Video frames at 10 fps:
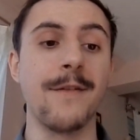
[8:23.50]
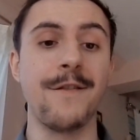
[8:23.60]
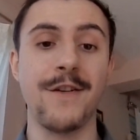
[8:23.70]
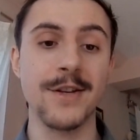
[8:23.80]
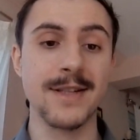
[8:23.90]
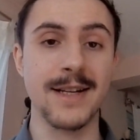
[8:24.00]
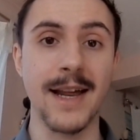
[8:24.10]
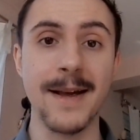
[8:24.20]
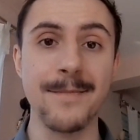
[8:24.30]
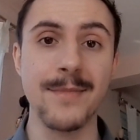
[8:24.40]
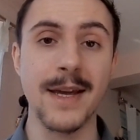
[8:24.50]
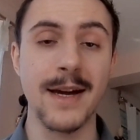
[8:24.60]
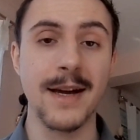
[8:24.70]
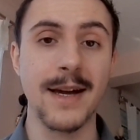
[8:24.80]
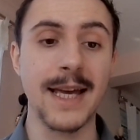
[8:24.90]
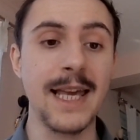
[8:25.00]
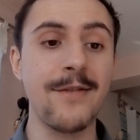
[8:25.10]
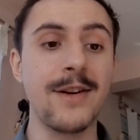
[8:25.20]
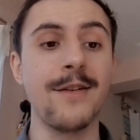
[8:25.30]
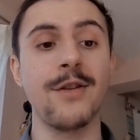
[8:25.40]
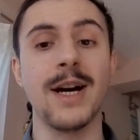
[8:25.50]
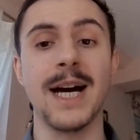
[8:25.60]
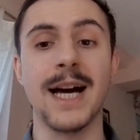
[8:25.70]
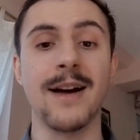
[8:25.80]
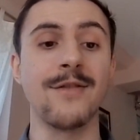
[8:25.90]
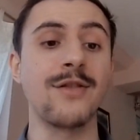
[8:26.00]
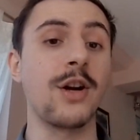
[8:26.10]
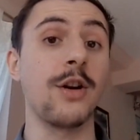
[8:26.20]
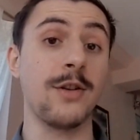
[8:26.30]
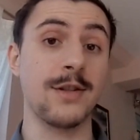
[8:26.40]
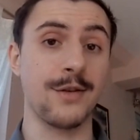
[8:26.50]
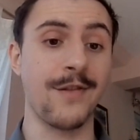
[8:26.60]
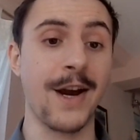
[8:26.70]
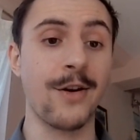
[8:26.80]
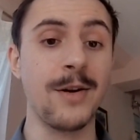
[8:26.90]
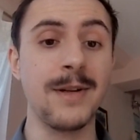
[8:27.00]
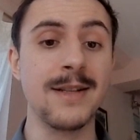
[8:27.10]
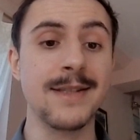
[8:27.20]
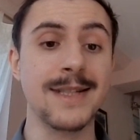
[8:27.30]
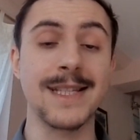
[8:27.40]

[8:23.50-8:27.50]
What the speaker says: Firstly, even if you have lots of variables,